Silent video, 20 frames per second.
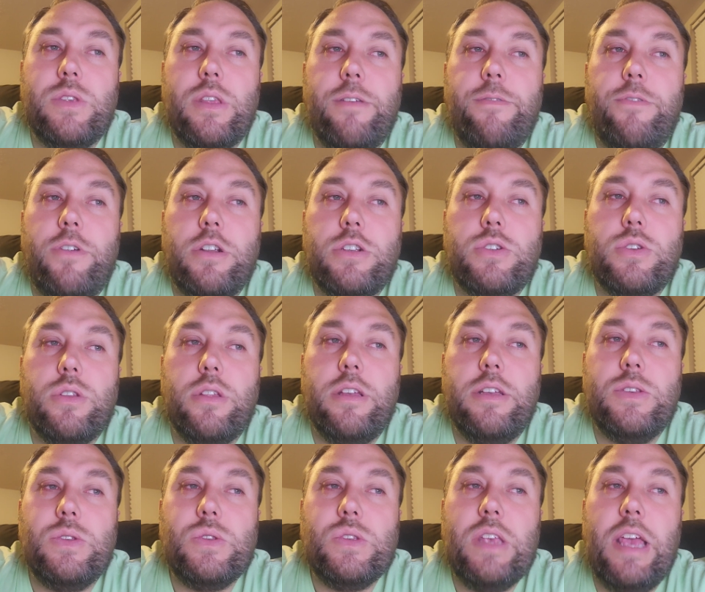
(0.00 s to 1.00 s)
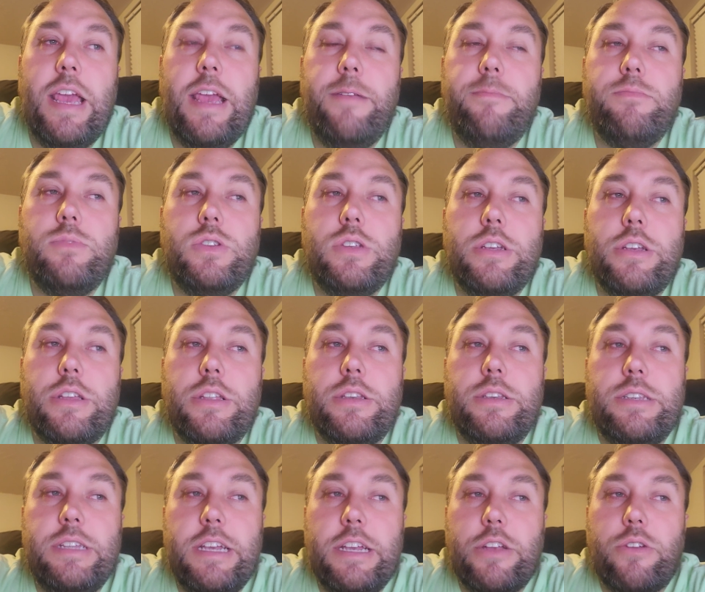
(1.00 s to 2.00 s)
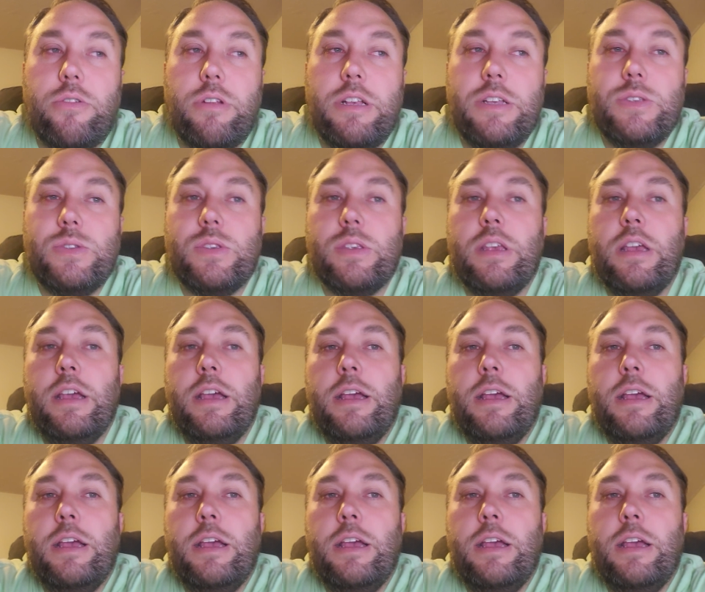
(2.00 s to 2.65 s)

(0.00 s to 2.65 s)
of the virtually same decrease